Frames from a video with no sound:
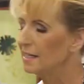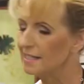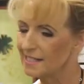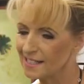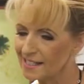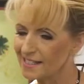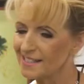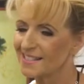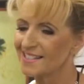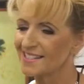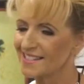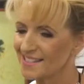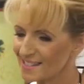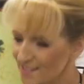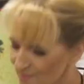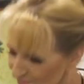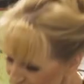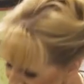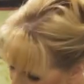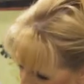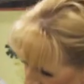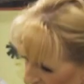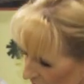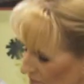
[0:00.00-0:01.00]

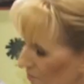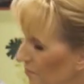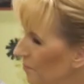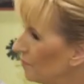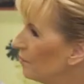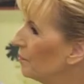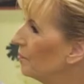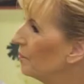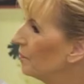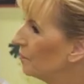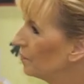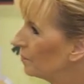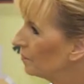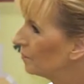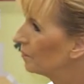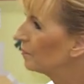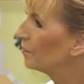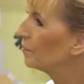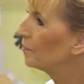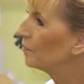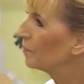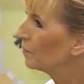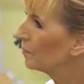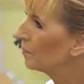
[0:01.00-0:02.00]

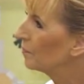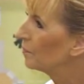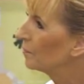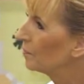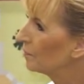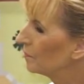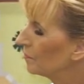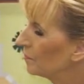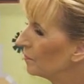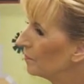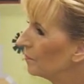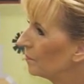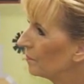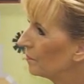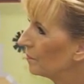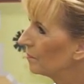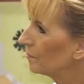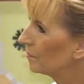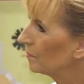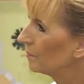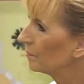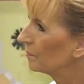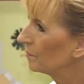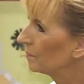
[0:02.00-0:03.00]

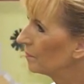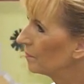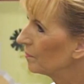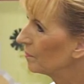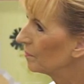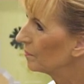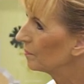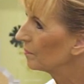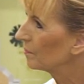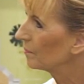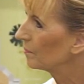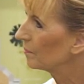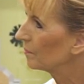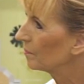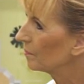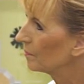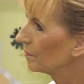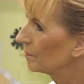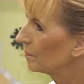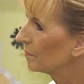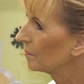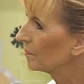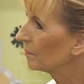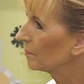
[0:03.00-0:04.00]

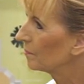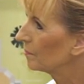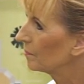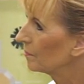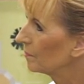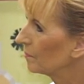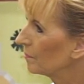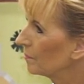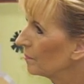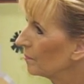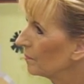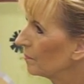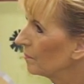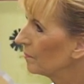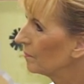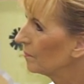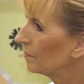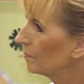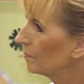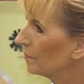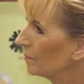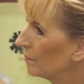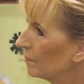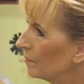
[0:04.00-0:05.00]

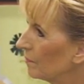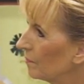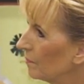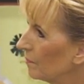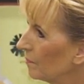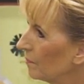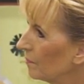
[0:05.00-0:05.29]
No words are spoken by the person on screen.